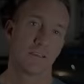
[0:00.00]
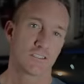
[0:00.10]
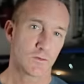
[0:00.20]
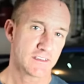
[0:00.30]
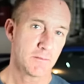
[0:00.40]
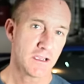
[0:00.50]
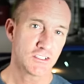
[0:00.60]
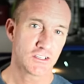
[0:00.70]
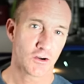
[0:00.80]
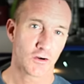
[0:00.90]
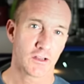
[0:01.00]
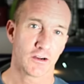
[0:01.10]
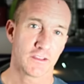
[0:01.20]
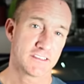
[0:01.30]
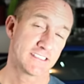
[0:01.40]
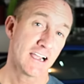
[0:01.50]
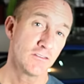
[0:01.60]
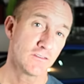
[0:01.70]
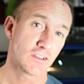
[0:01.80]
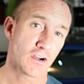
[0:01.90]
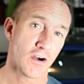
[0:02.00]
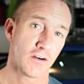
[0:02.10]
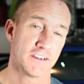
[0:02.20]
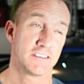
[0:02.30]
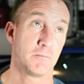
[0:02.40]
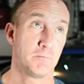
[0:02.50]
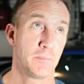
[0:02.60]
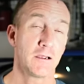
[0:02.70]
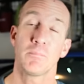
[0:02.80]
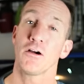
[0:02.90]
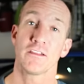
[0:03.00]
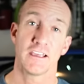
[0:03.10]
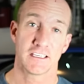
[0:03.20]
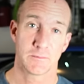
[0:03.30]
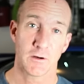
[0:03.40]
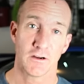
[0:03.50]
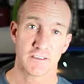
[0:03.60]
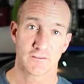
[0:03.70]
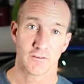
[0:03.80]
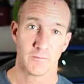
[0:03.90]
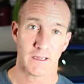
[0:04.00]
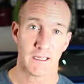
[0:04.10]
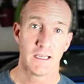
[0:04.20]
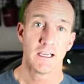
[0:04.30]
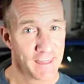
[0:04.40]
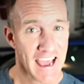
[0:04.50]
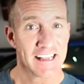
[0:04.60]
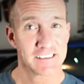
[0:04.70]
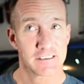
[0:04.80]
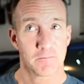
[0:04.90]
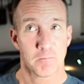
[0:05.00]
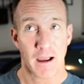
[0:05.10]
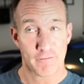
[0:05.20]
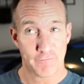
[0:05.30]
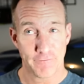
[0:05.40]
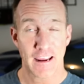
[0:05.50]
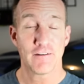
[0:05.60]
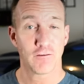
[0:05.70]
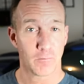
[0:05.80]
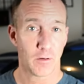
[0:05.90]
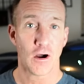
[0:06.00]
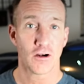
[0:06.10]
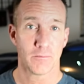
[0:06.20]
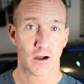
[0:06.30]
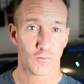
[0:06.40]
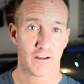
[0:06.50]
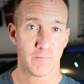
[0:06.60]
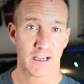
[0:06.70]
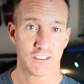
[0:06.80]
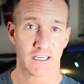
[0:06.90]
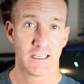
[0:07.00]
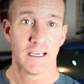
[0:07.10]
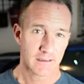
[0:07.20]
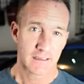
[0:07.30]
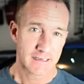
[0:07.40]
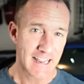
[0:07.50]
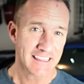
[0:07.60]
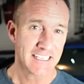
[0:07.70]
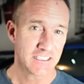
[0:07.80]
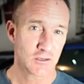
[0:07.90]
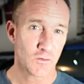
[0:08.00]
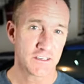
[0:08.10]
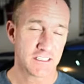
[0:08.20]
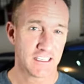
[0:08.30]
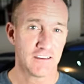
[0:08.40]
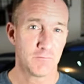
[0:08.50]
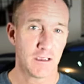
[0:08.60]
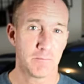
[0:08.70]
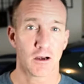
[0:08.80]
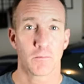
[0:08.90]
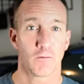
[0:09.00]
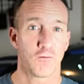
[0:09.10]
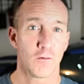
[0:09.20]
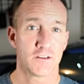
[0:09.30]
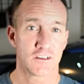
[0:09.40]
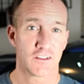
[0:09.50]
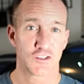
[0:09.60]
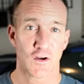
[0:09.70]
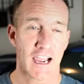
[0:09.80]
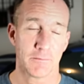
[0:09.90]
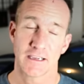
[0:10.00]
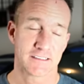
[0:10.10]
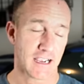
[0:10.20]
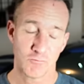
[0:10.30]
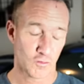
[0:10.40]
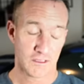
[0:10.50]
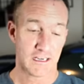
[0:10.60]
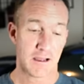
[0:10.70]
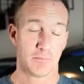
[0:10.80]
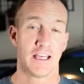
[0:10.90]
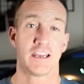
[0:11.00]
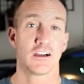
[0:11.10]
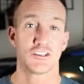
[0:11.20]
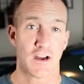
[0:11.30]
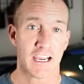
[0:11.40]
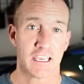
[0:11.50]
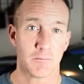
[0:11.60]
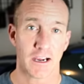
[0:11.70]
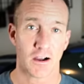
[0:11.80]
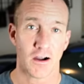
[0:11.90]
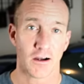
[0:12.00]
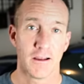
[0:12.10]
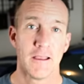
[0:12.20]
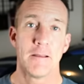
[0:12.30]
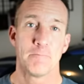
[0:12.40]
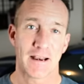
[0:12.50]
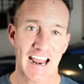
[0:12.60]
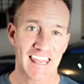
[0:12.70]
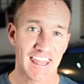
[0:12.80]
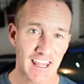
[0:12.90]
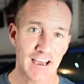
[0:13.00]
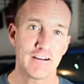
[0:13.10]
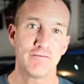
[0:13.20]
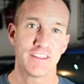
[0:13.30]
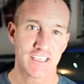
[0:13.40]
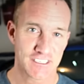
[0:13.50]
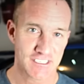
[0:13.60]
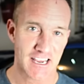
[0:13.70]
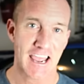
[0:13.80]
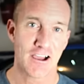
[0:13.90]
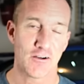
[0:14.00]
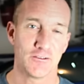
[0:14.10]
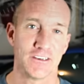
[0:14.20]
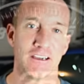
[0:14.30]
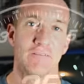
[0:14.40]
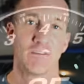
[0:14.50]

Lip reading: So as I mentioned earlier, the sound of the car is a big part of the experience for me. That's my favorite part about rev matching. Not that it's going to give me better performance on the track, because I'm really not planning on tracking my car, but I love the sound